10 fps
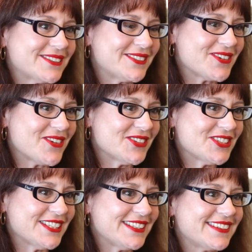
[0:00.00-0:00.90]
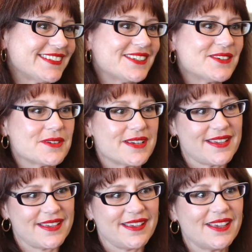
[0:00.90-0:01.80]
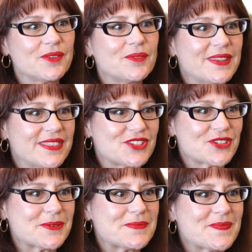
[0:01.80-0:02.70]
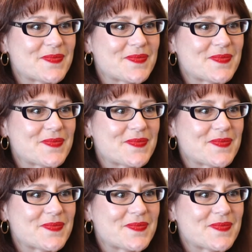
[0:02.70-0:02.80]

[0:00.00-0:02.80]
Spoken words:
psychology with the job.